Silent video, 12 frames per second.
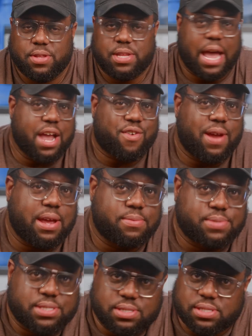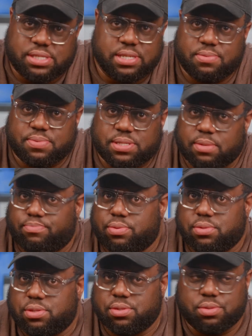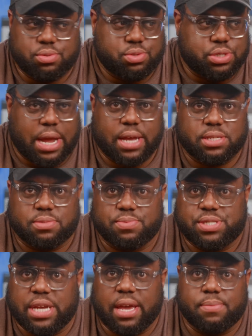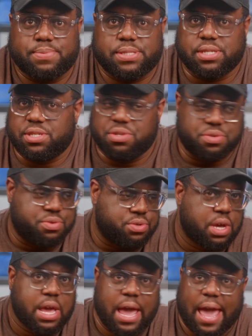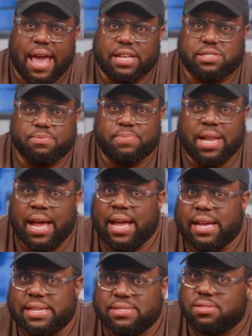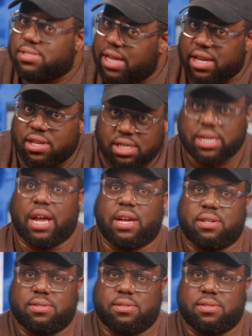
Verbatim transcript: diagrams seem simple. You drag some shapes and you add some lines and you're done,